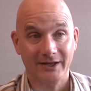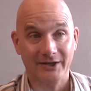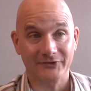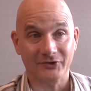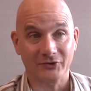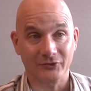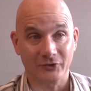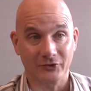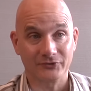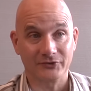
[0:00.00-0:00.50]
as
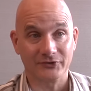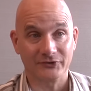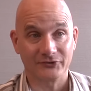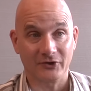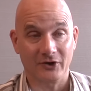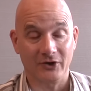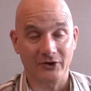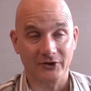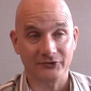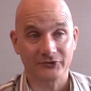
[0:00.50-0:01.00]
I wrote the
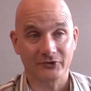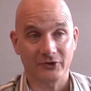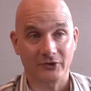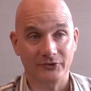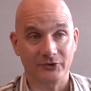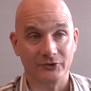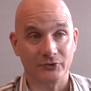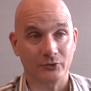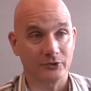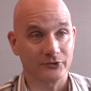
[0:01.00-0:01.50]
song. It's
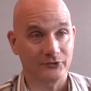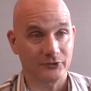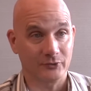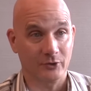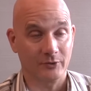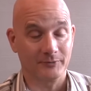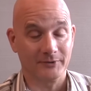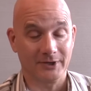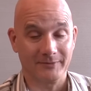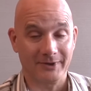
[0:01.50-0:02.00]
called The Doors
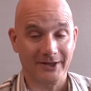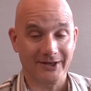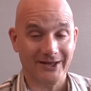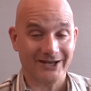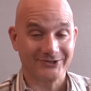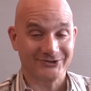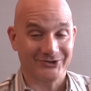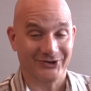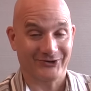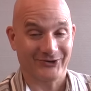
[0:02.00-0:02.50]
You Open. I might
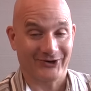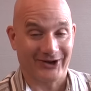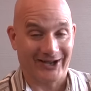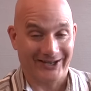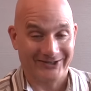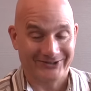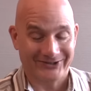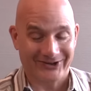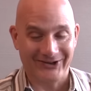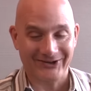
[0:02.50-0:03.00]
actually
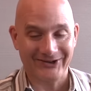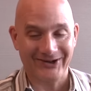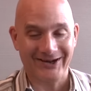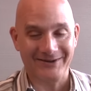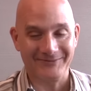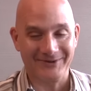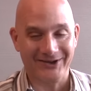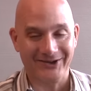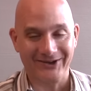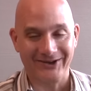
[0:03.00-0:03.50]
cry talking
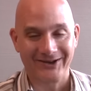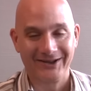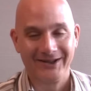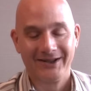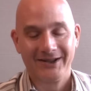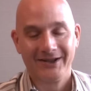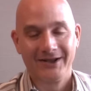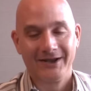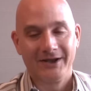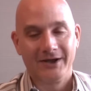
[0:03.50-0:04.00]
about it.
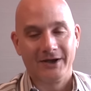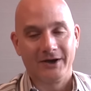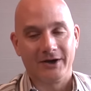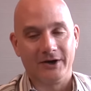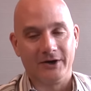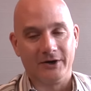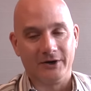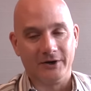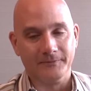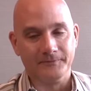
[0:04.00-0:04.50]

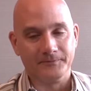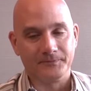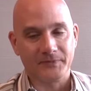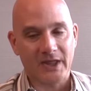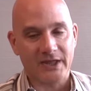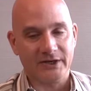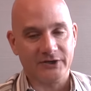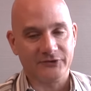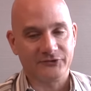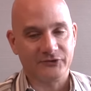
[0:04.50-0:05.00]

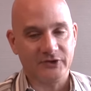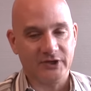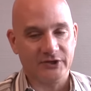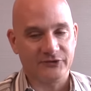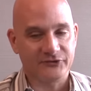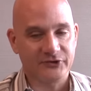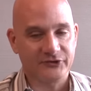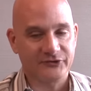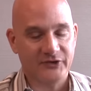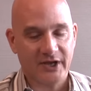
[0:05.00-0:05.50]
And
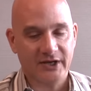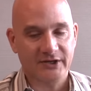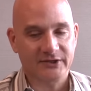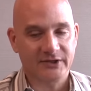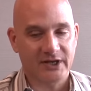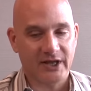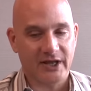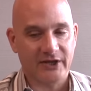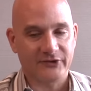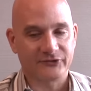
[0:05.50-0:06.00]
it's the second
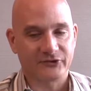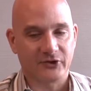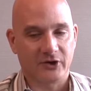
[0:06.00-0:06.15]
to last